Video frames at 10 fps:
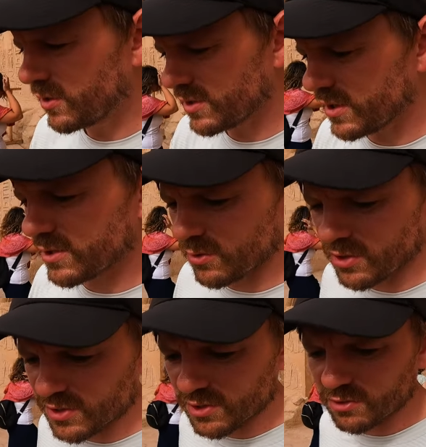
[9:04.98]
whereas this
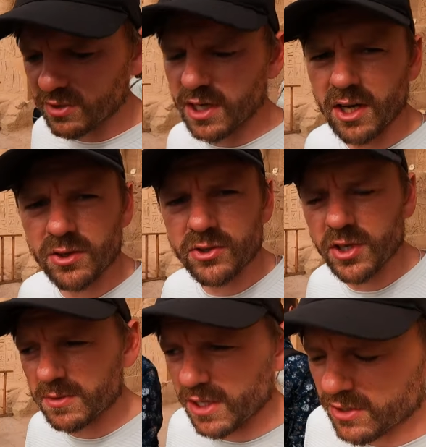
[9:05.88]
one is a three hour
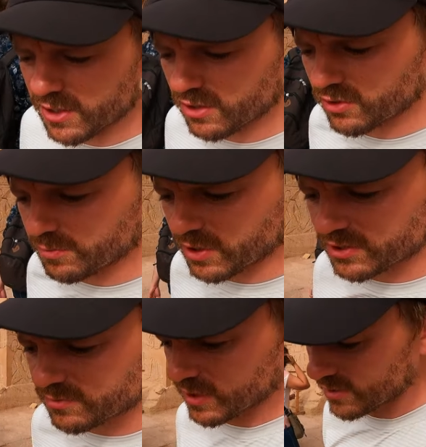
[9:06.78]
trip down here on a
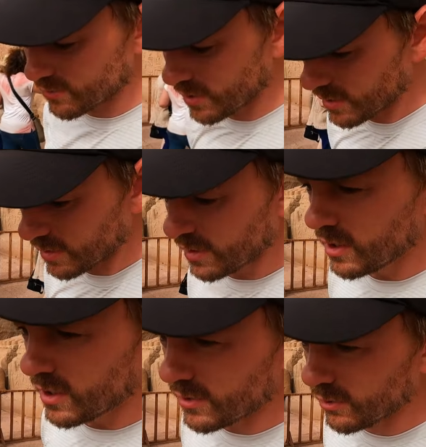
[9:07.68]
bus from Aswan,
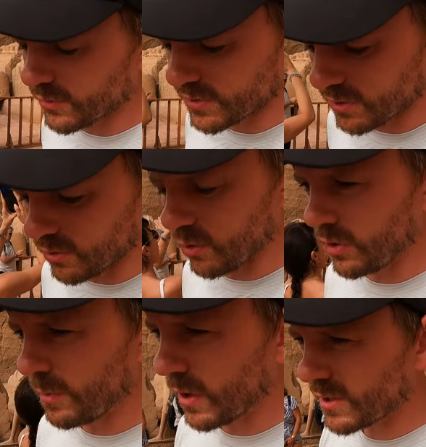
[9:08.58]
and obviously all
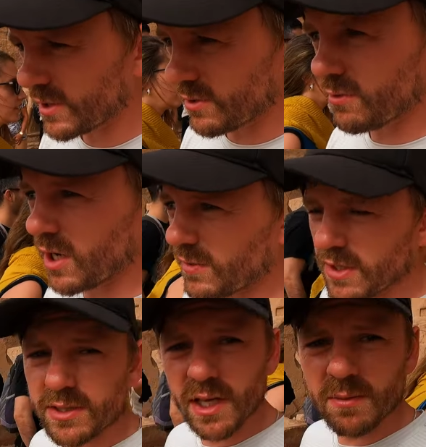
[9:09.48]
the buses arrive at
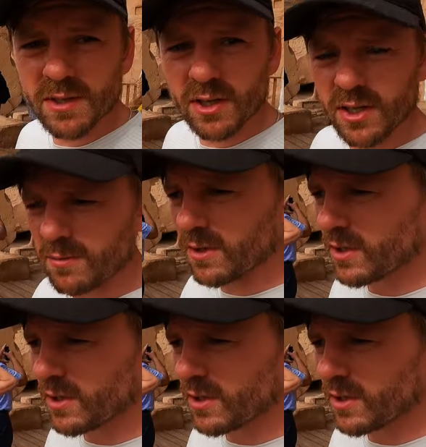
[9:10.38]
the same time.